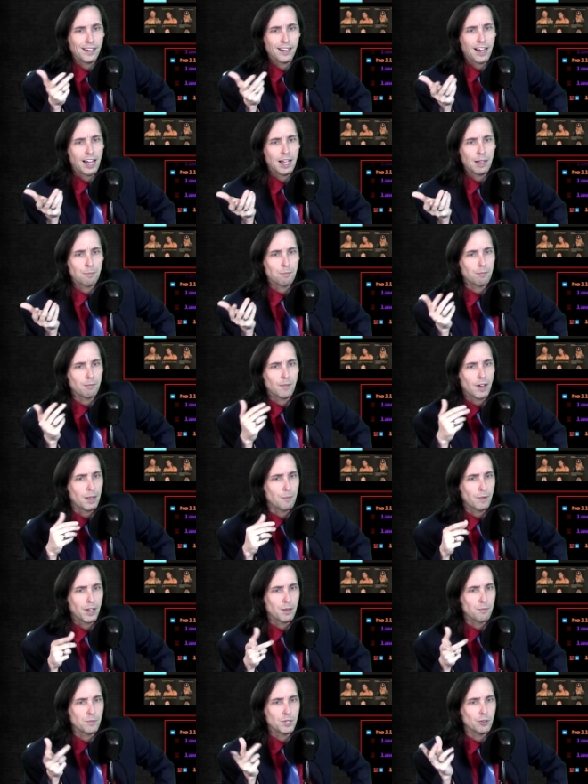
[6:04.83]
I
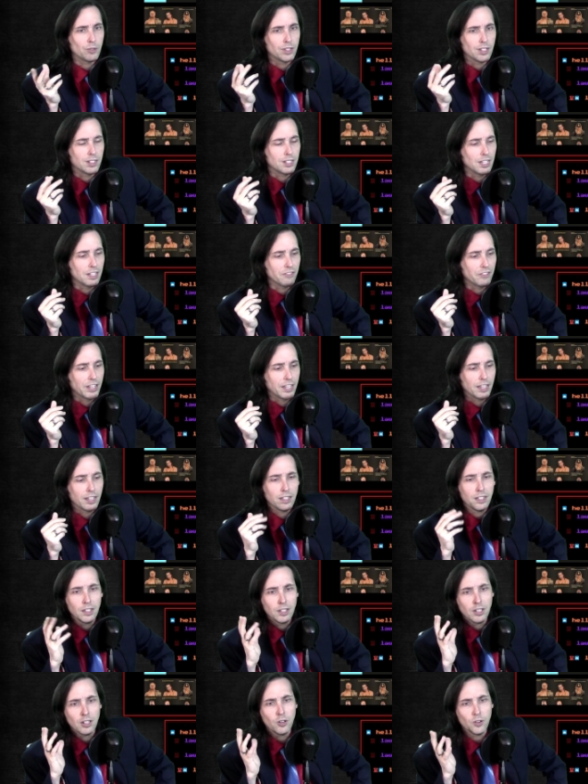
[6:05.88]
might mute the TV.
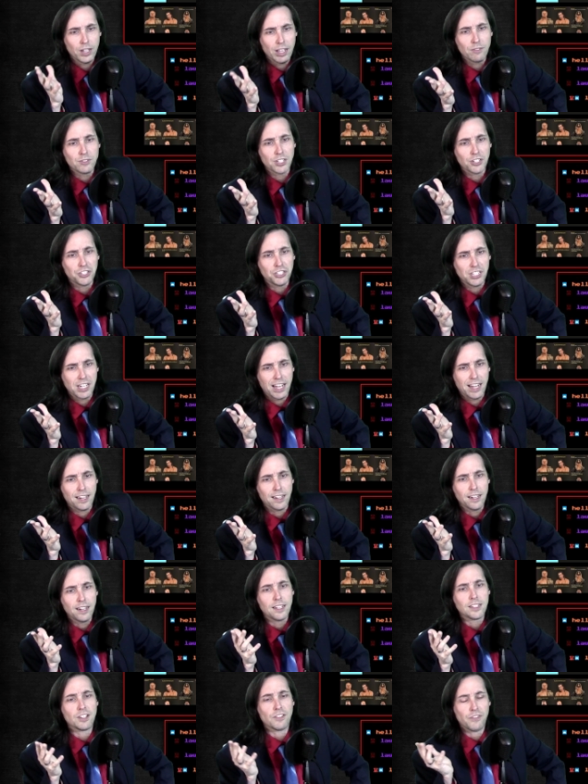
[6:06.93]
Who gives a shit?
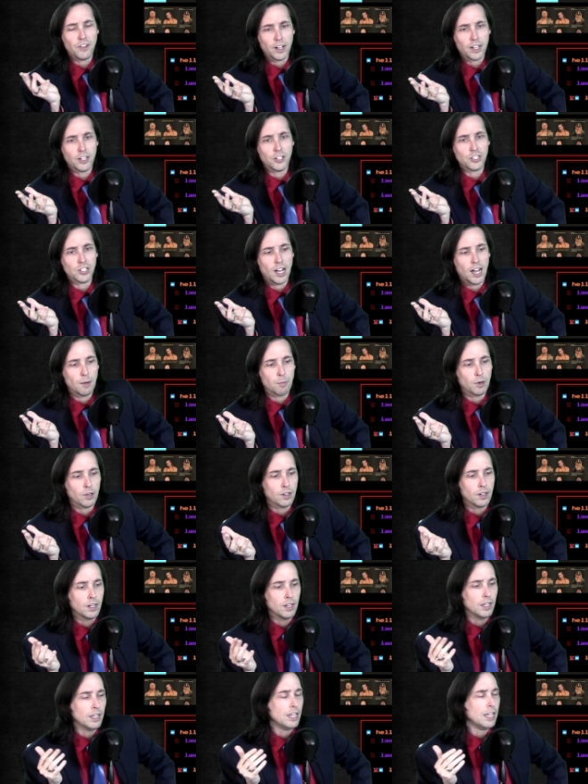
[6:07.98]
It's a fucking jobber.
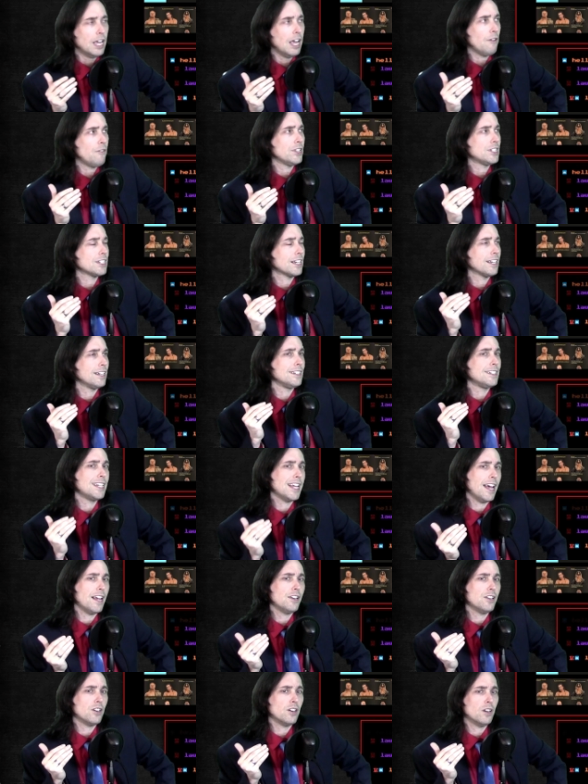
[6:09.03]
If it's a
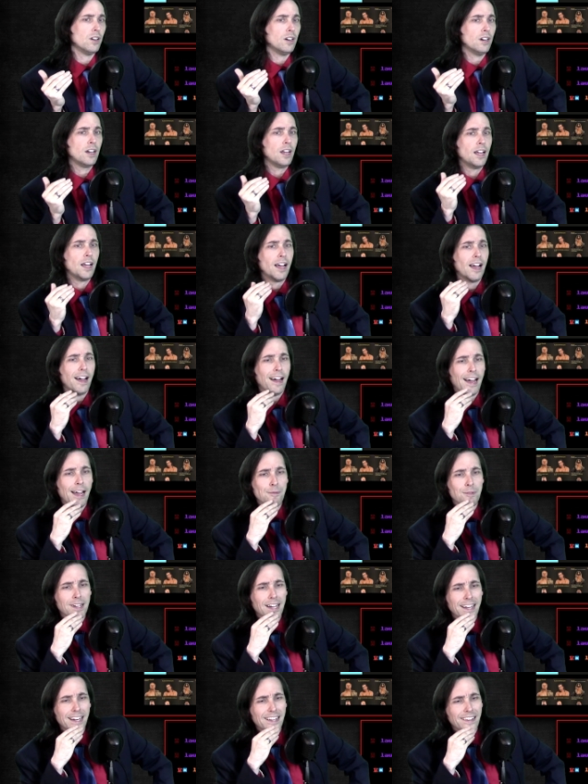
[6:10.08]
contender, I'm
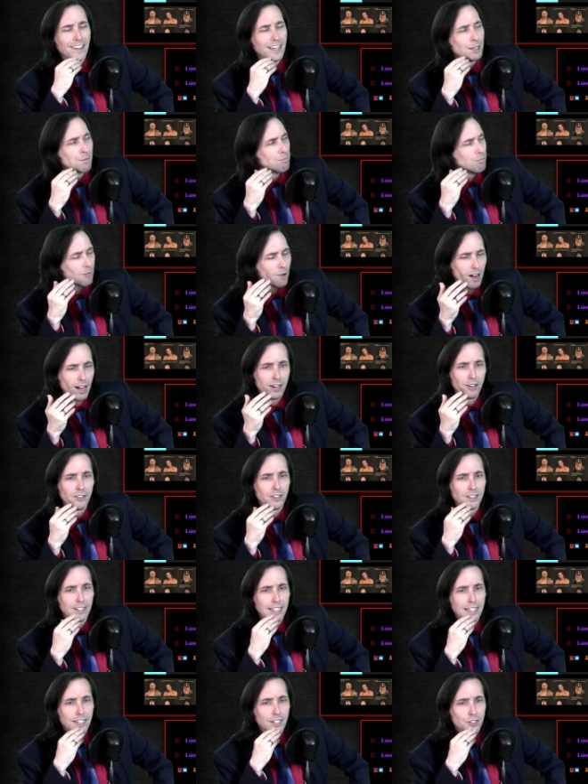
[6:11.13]
kind of like
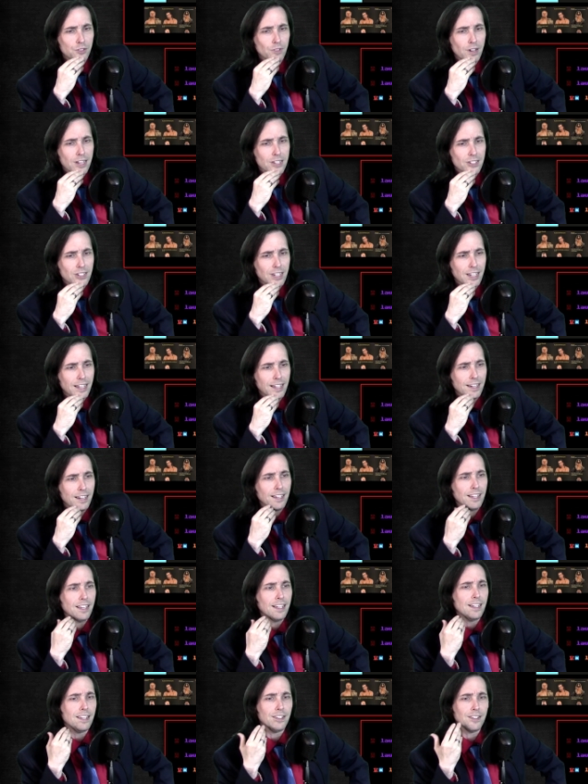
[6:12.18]
moderately interested.
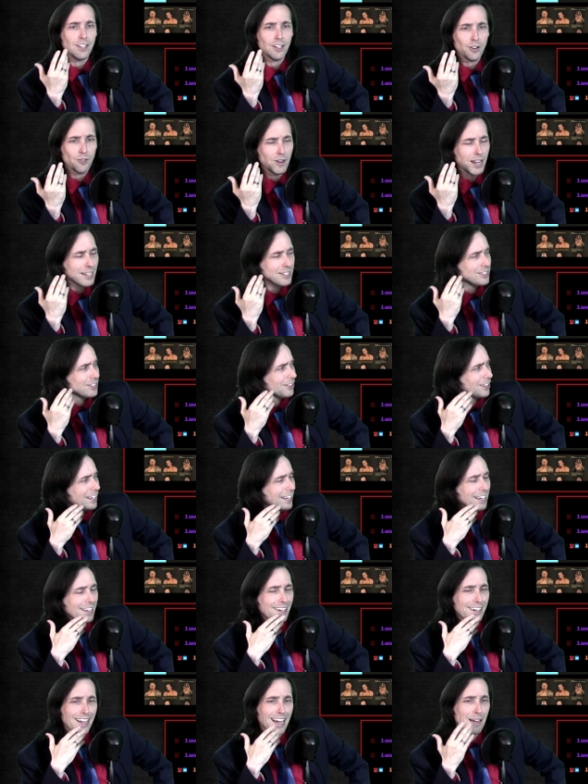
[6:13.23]
They're
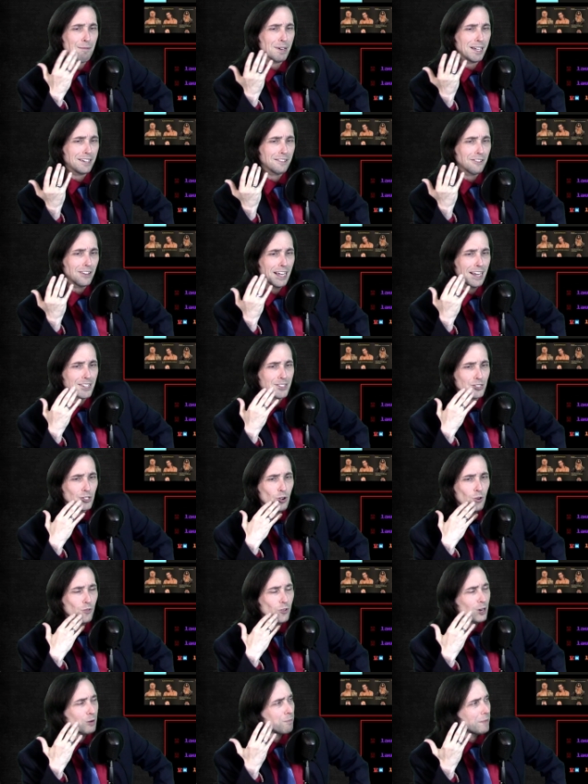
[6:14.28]
wrestling. I might glance
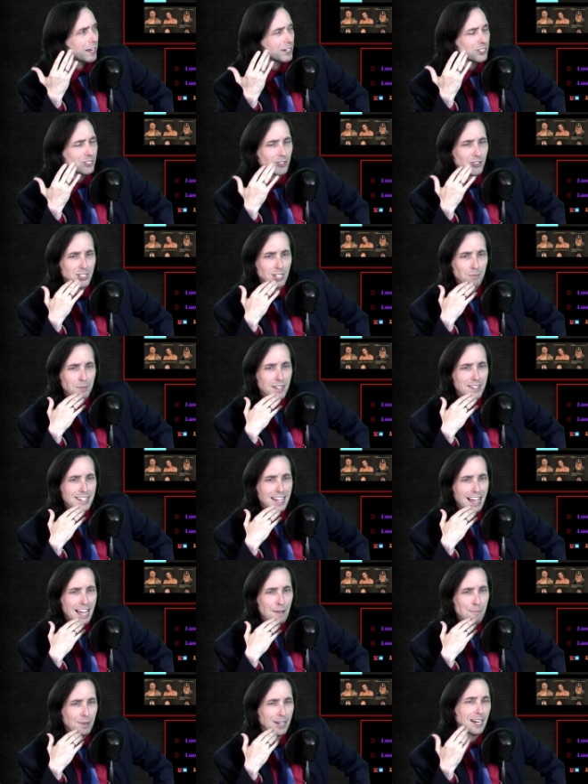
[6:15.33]
over and make sure something's
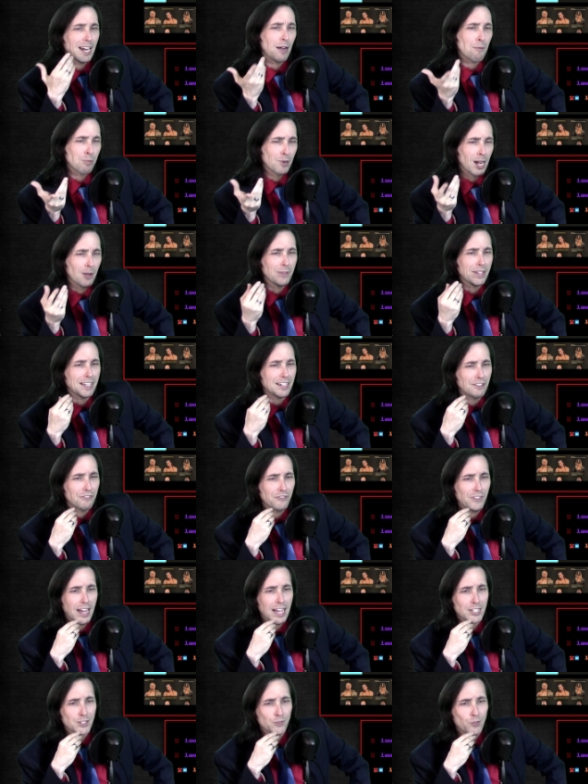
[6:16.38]
happening. I'm probably going to
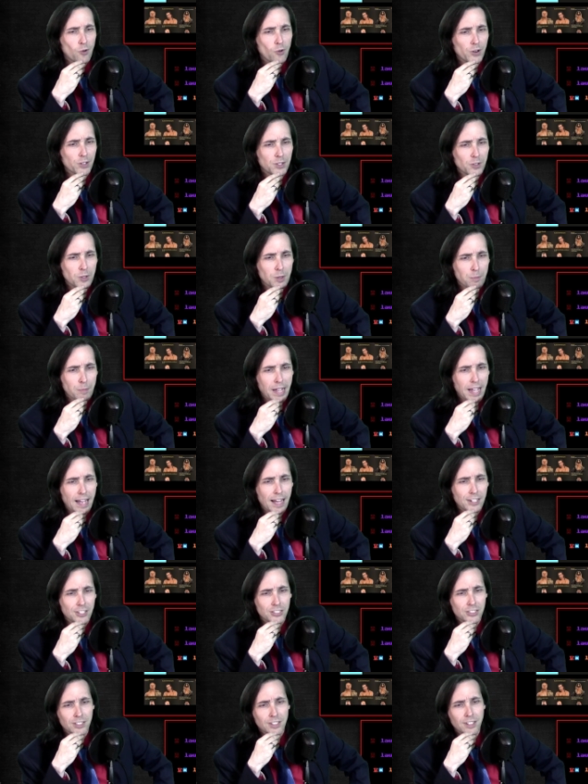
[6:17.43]
fast forward through the match